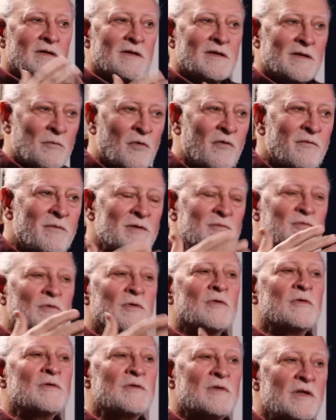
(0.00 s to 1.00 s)
the movement will
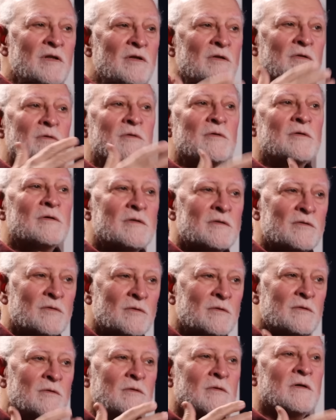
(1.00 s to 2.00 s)
continue
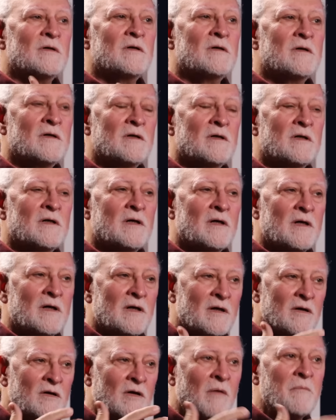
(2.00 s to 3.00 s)
to
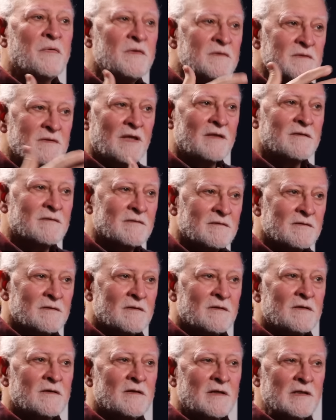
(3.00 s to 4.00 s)
compensate
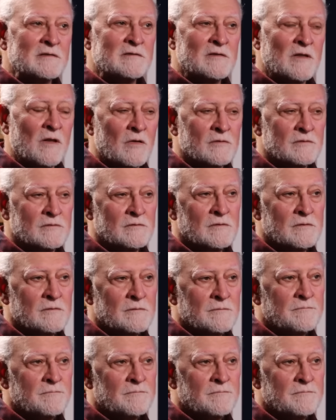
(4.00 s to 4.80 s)
its loss.